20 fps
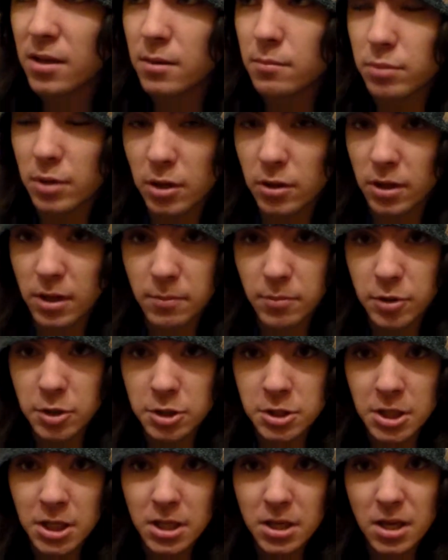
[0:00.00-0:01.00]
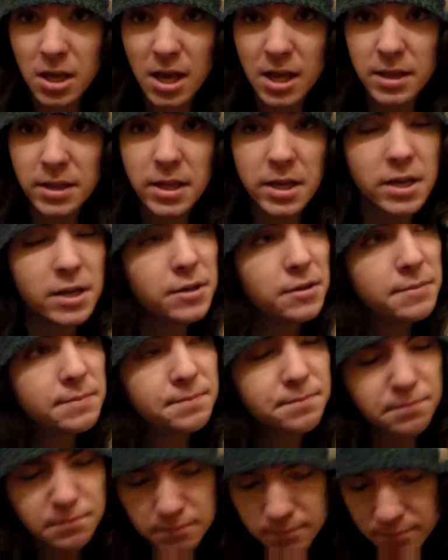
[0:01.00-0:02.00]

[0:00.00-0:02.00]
bluntly puts it. And then